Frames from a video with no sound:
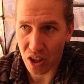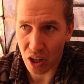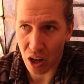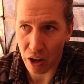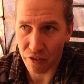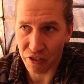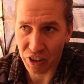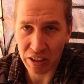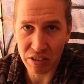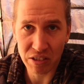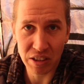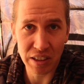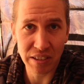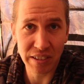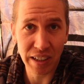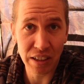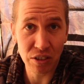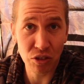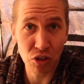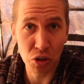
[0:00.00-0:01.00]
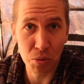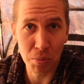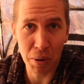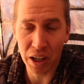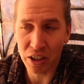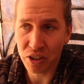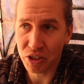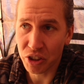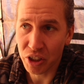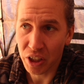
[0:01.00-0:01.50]
I think it's gonna take too
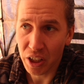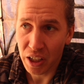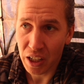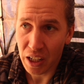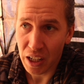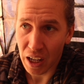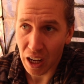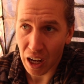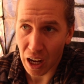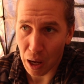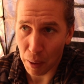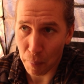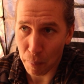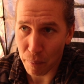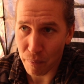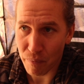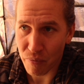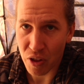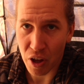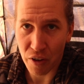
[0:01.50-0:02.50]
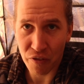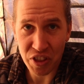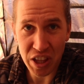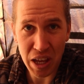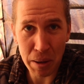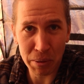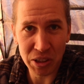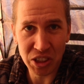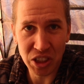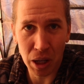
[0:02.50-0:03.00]
much of
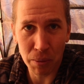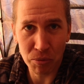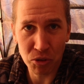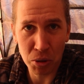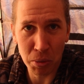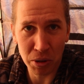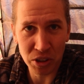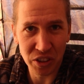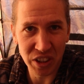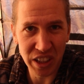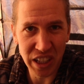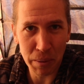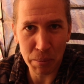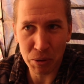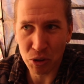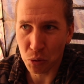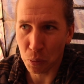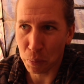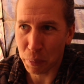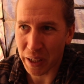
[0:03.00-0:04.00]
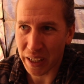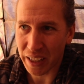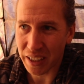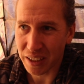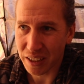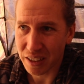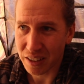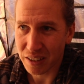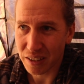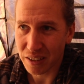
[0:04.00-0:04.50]
the image up, too much of the image will be
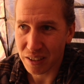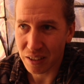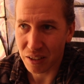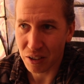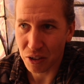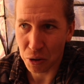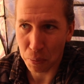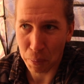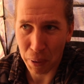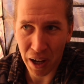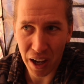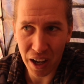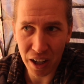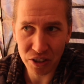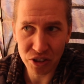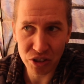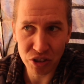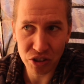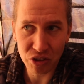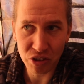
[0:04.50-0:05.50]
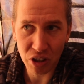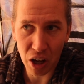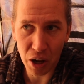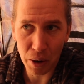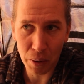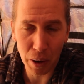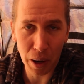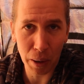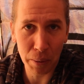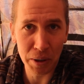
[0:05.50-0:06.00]
the perch.
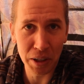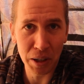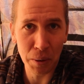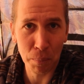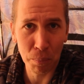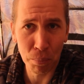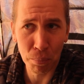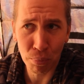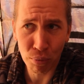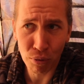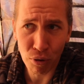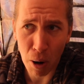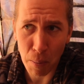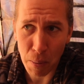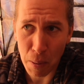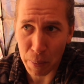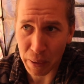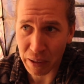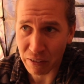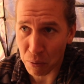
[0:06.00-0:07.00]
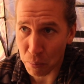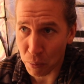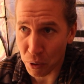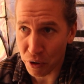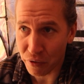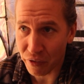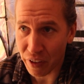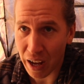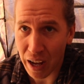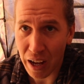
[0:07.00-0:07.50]
So I'm gonna probably
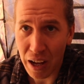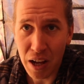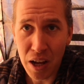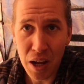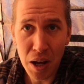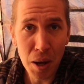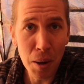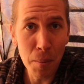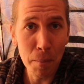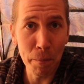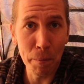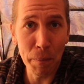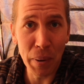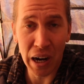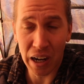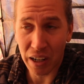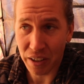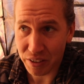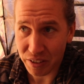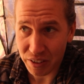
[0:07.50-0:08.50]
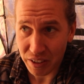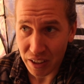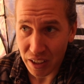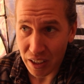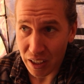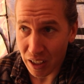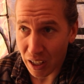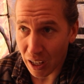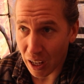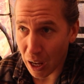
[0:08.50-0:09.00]
remove that, but
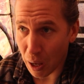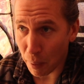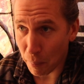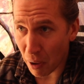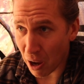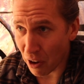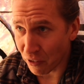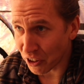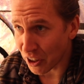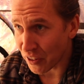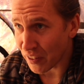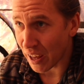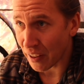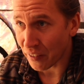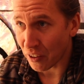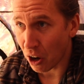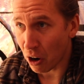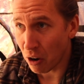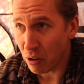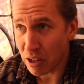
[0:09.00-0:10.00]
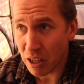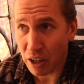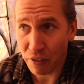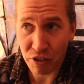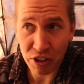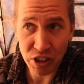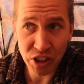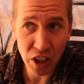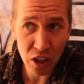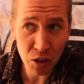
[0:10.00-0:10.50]
other than that, the only
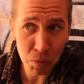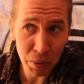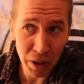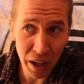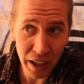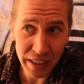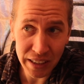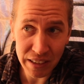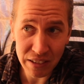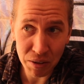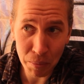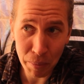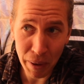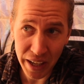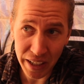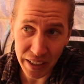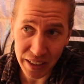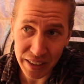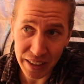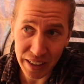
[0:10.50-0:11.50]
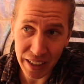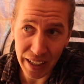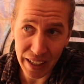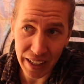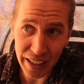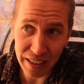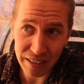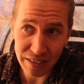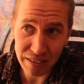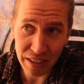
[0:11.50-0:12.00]
other adjustment I need to make
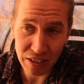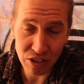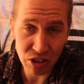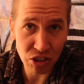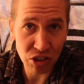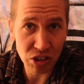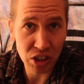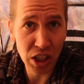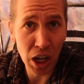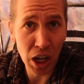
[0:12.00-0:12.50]
is there's just a